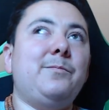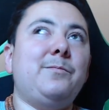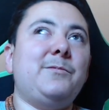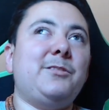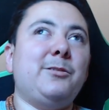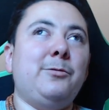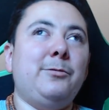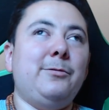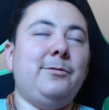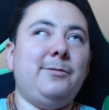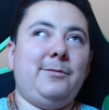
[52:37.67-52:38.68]
so
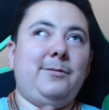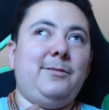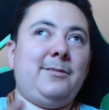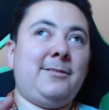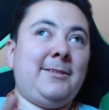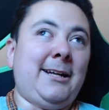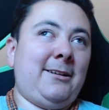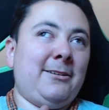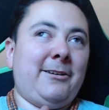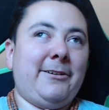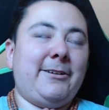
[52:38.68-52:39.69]
that
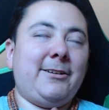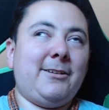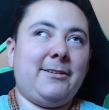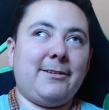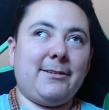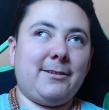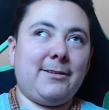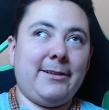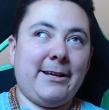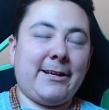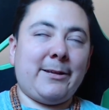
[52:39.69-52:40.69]
dog,
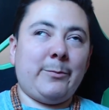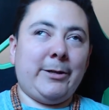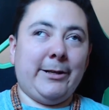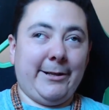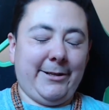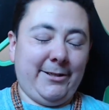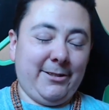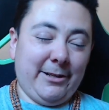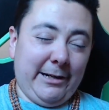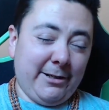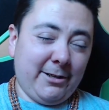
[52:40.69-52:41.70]
it can be a good
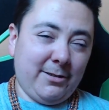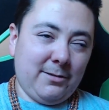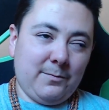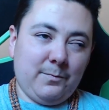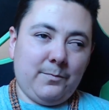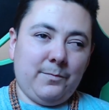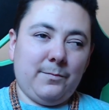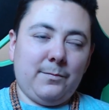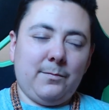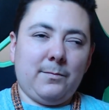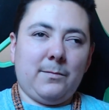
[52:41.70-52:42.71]
dog,
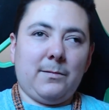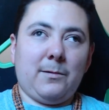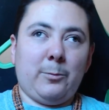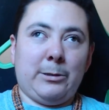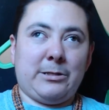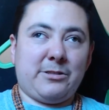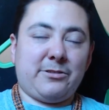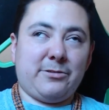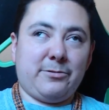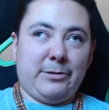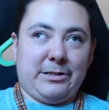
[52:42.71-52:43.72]

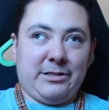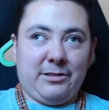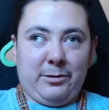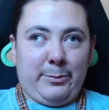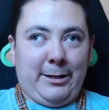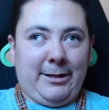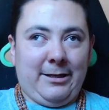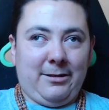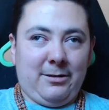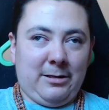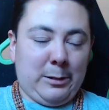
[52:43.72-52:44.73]
which is
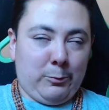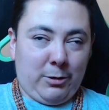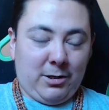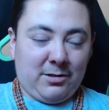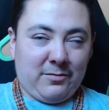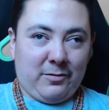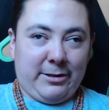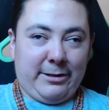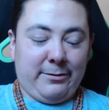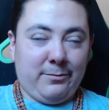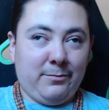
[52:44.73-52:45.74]
obedient and works for
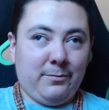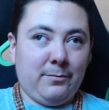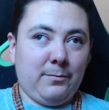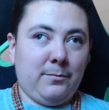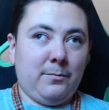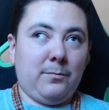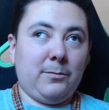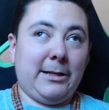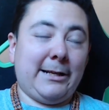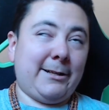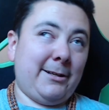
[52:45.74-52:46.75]
you,
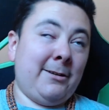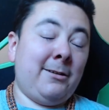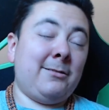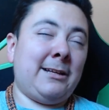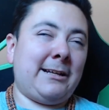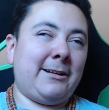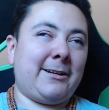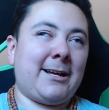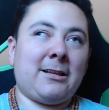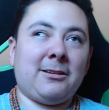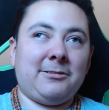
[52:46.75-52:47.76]
like a
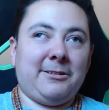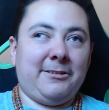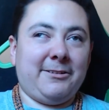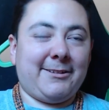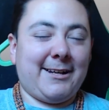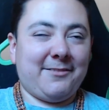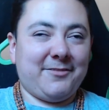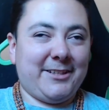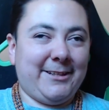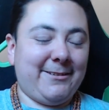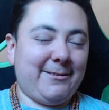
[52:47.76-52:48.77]
cattle dog kind of
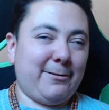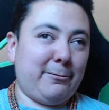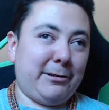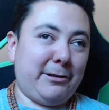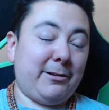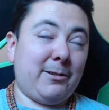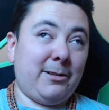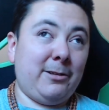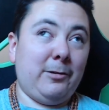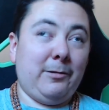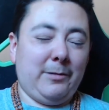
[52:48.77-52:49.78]
thing, where
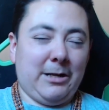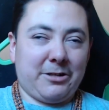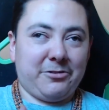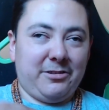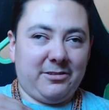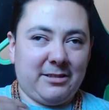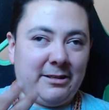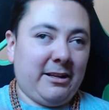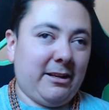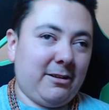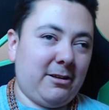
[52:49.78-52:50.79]
you actually send
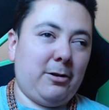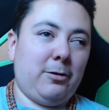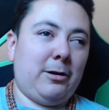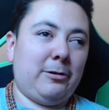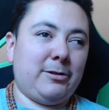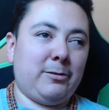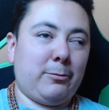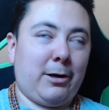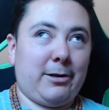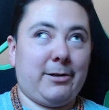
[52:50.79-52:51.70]
it to go out to work.